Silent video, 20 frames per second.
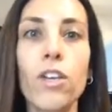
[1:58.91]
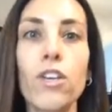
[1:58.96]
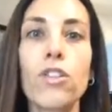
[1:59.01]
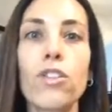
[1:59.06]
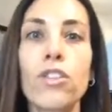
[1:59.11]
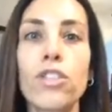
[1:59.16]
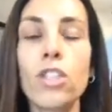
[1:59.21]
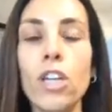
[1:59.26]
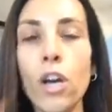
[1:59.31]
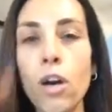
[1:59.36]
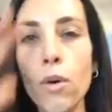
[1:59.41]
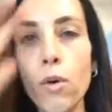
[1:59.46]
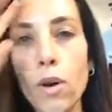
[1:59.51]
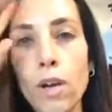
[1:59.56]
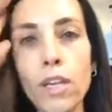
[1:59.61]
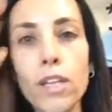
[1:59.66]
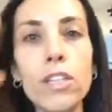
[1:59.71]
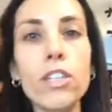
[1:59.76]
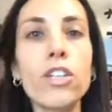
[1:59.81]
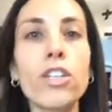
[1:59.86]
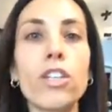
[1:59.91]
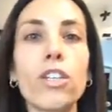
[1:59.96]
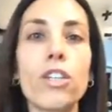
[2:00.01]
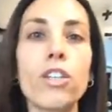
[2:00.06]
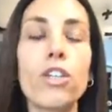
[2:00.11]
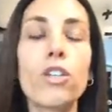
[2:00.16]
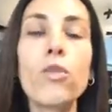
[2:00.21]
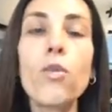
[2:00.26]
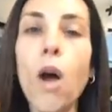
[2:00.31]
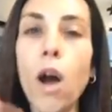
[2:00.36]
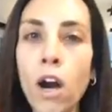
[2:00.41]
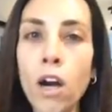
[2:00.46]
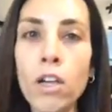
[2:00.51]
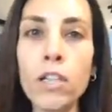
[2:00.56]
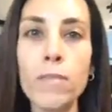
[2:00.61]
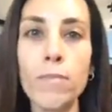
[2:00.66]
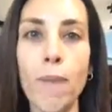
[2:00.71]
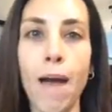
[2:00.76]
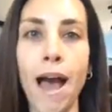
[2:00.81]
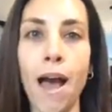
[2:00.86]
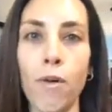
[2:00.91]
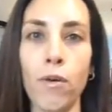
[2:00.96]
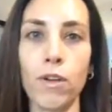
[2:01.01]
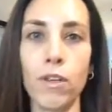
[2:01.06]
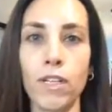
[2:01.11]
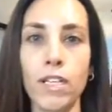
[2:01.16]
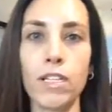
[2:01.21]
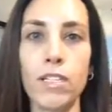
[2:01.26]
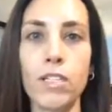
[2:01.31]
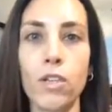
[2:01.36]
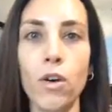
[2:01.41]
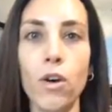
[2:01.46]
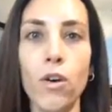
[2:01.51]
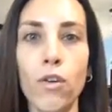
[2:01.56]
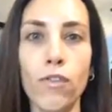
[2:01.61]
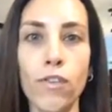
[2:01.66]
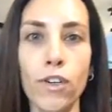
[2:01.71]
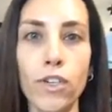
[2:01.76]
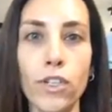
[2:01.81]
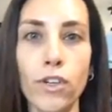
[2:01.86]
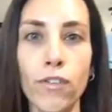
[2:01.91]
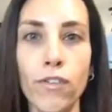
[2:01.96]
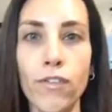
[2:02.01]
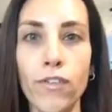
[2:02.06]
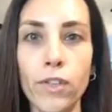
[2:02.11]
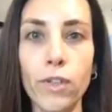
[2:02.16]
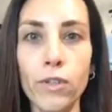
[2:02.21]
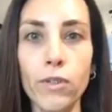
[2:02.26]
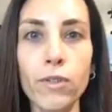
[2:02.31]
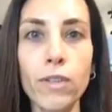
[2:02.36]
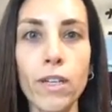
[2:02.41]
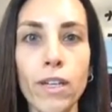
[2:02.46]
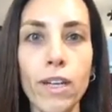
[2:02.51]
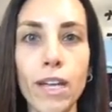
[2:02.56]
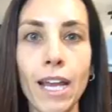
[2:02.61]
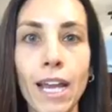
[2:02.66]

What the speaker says: So you aren't powerless over your food,